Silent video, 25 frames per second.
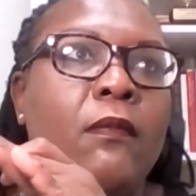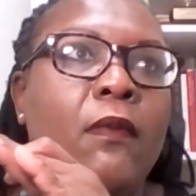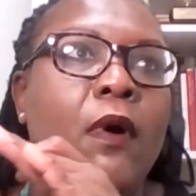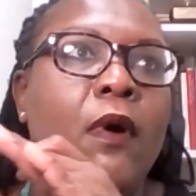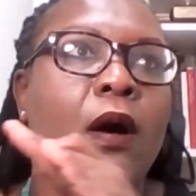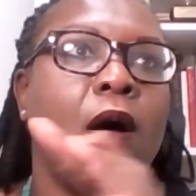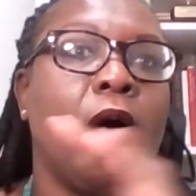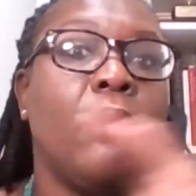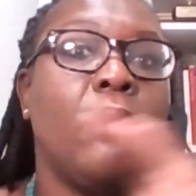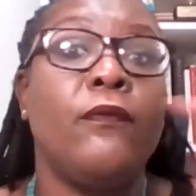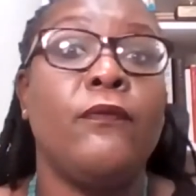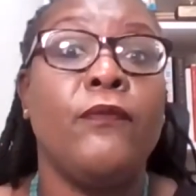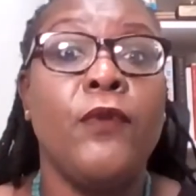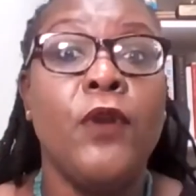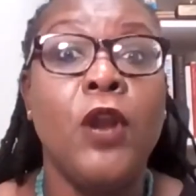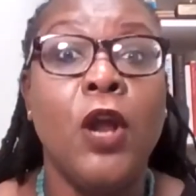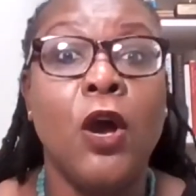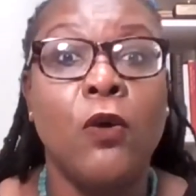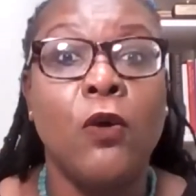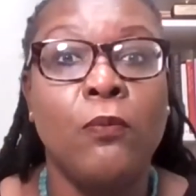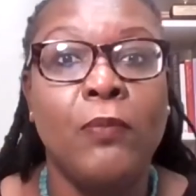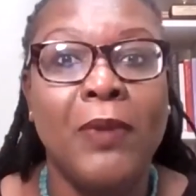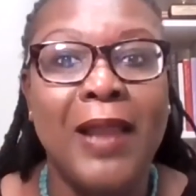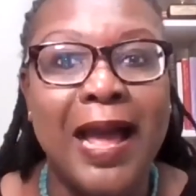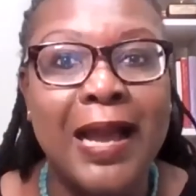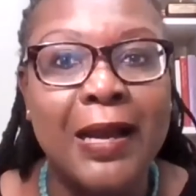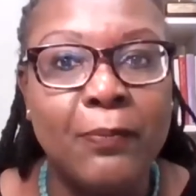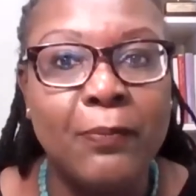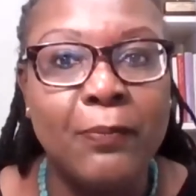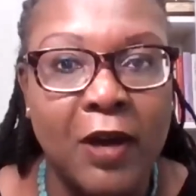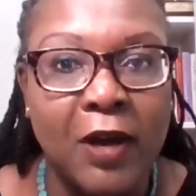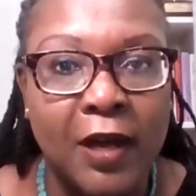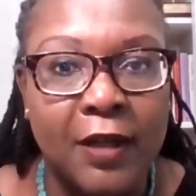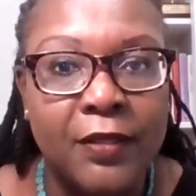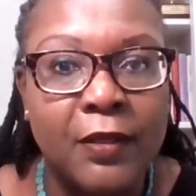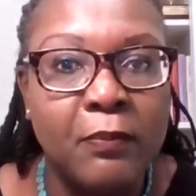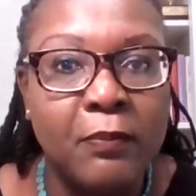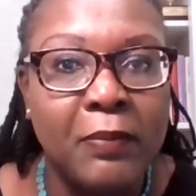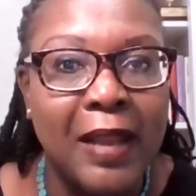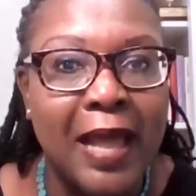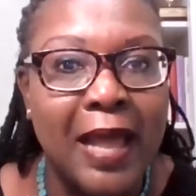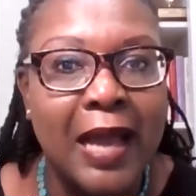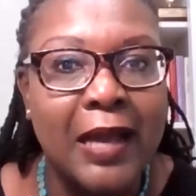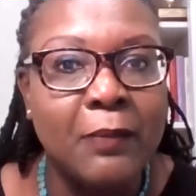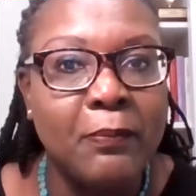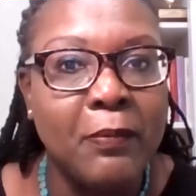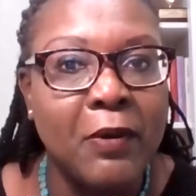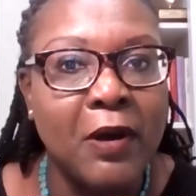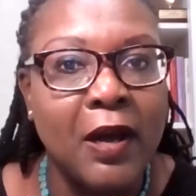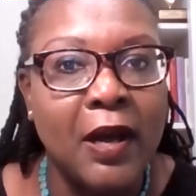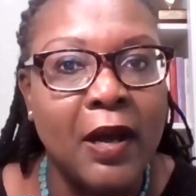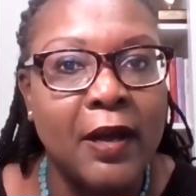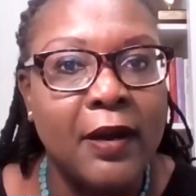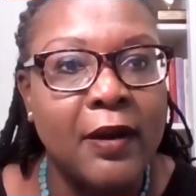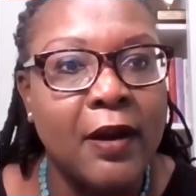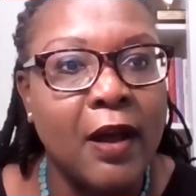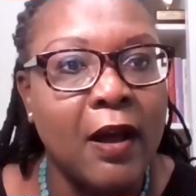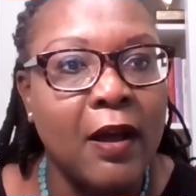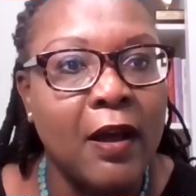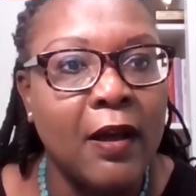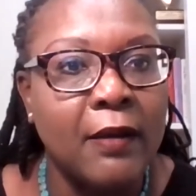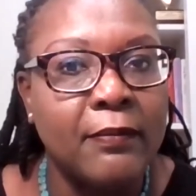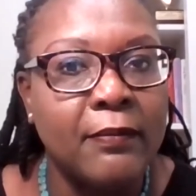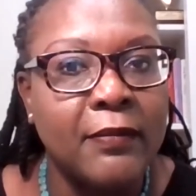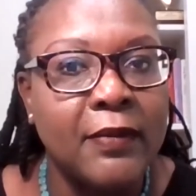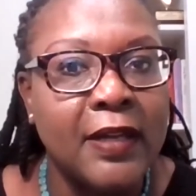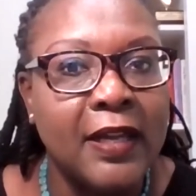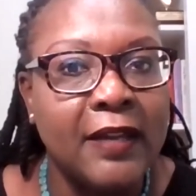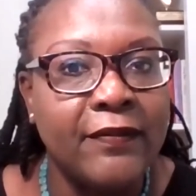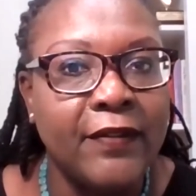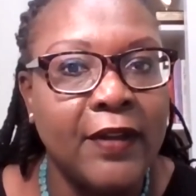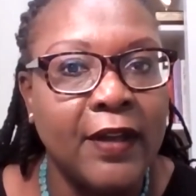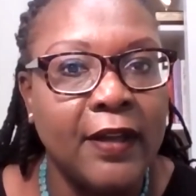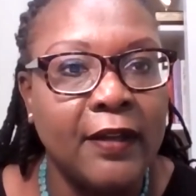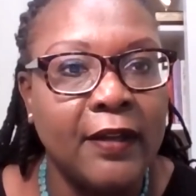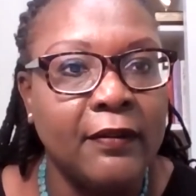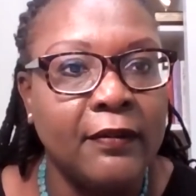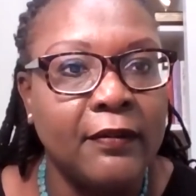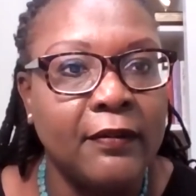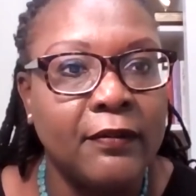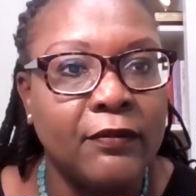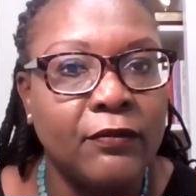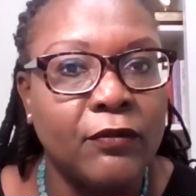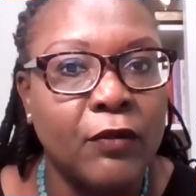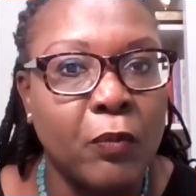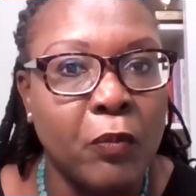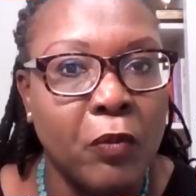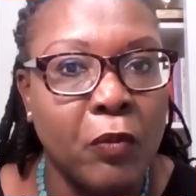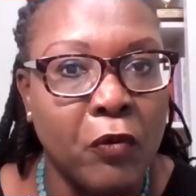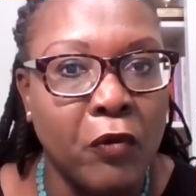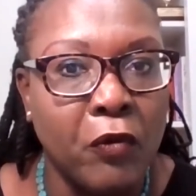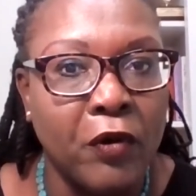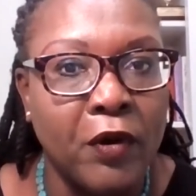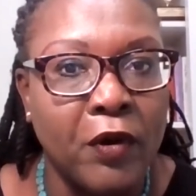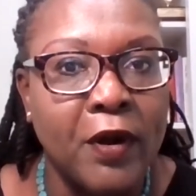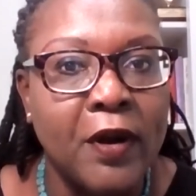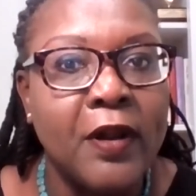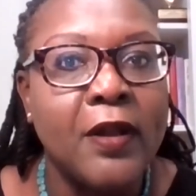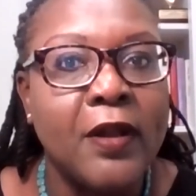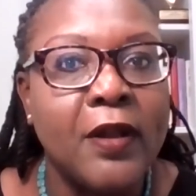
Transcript: uh, no Blackbaud the Blackbaud um, giving report